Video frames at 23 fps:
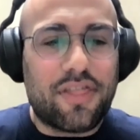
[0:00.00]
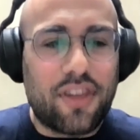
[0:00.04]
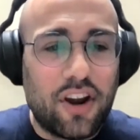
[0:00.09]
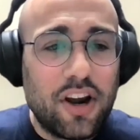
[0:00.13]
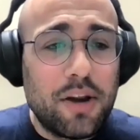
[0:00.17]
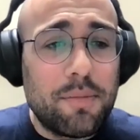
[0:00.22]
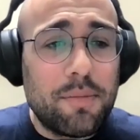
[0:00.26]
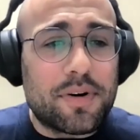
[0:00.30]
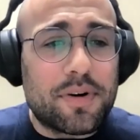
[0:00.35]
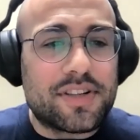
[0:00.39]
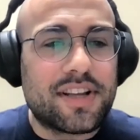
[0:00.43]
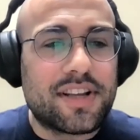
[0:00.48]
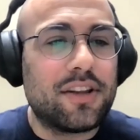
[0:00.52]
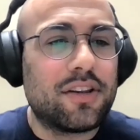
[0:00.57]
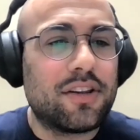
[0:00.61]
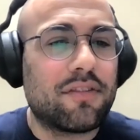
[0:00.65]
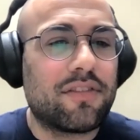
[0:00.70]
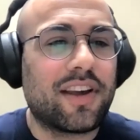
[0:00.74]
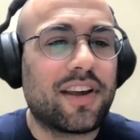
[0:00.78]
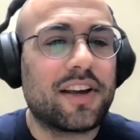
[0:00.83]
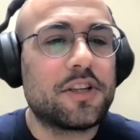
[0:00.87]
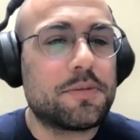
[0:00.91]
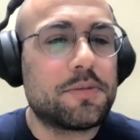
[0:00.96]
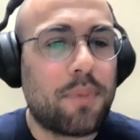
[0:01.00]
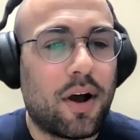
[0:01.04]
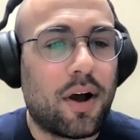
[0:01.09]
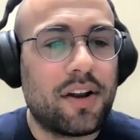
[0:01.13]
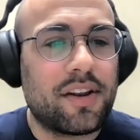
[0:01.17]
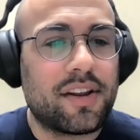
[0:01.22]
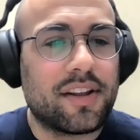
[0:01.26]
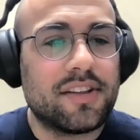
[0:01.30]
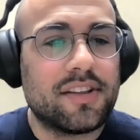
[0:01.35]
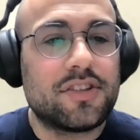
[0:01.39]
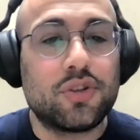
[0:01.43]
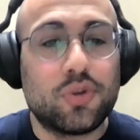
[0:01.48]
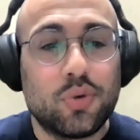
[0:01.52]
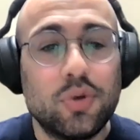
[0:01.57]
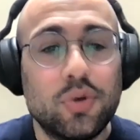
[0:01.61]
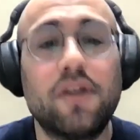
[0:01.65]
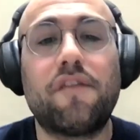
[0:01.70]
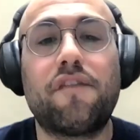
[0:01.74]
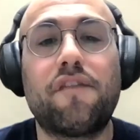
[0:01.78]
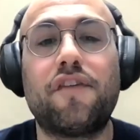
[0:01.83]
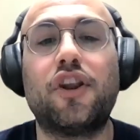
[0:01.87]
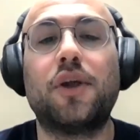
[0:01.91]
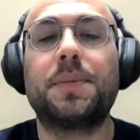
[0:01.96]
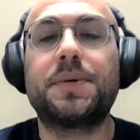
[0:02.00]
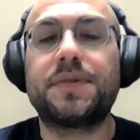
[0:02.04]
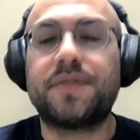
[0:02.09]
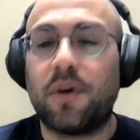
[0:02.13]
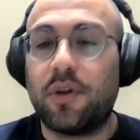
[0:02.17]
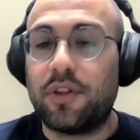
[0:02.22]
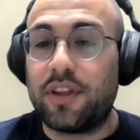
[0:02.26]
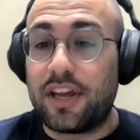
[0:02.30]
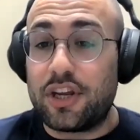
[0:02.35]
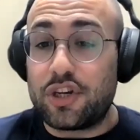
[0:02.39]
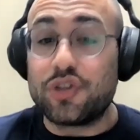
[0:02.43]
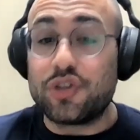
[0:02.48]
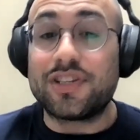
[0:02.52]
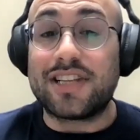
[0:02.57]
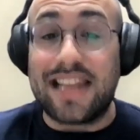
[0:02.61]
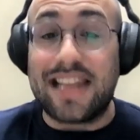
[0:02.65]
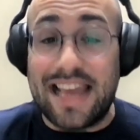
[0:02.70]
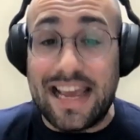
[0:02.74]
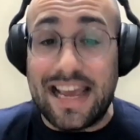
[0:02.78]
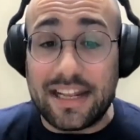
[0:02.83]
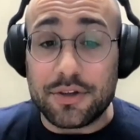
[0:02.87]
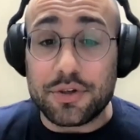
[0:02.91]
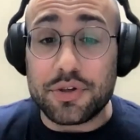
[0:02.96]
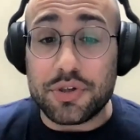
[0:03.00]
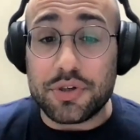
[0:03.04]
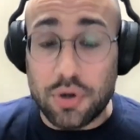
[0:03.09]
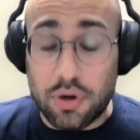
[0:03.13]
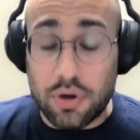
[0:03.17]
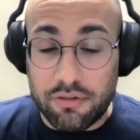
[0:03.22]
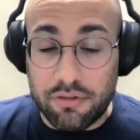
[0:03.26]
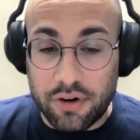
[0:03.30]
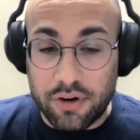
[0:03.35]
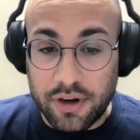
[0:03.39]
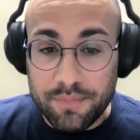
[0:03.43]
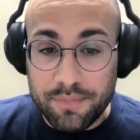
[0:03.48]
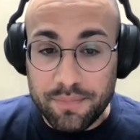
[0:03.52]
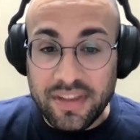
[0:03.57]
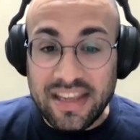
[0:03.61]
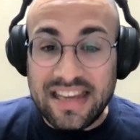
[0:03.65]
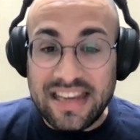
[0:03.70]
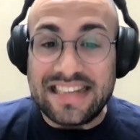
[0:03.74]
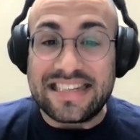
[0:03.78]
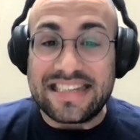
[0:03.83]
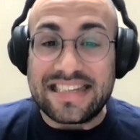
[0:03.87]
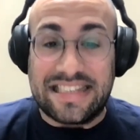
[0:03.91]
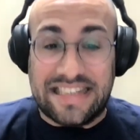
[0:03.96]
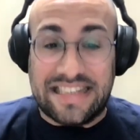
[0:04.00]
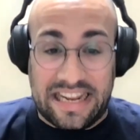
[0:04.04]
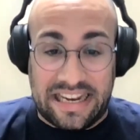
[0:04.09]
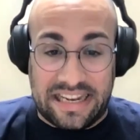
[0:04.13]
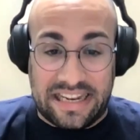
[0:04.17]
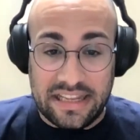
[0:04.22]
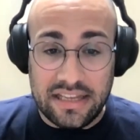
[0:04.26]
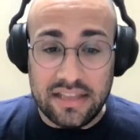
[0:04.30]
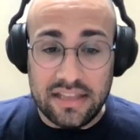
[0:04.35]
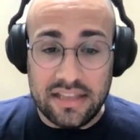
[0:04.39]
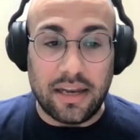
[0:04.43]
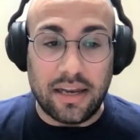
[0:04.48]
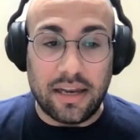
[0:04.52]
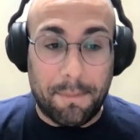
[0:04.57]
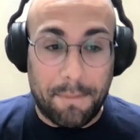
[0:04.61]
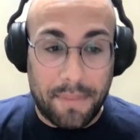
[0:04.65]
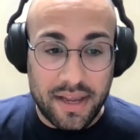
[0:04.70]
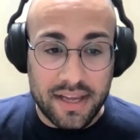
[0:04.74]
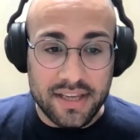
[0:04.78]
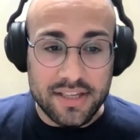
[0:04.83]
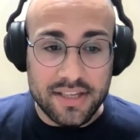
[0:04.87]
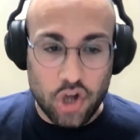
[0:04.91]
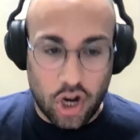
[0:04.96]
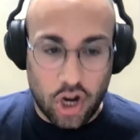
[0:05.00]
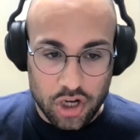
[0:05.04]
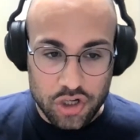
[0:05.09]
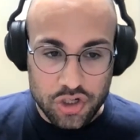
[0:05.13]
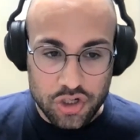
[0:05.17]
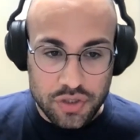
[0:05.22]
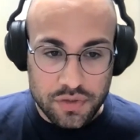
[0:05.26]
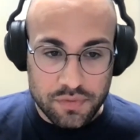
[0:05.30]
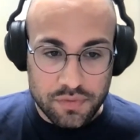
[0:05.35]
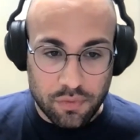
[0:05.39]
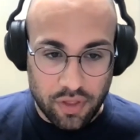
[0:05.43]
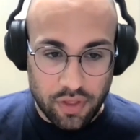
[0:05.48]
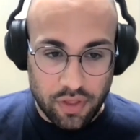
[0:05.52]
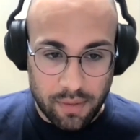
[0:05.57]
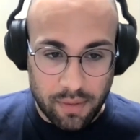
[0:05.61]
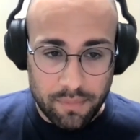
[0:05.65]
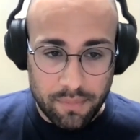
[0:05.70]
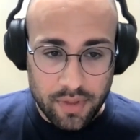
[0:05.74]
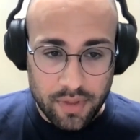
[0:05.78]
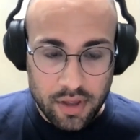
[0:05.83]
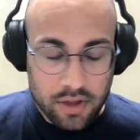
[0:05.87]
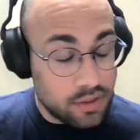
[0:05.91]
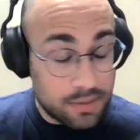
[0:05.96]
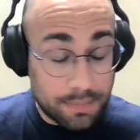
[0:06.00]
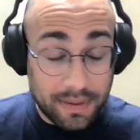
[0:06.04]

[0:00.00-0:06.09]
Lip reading: 30% of the respondents to the FinOps Foundation's latest survey stated that the biggest challenge for them,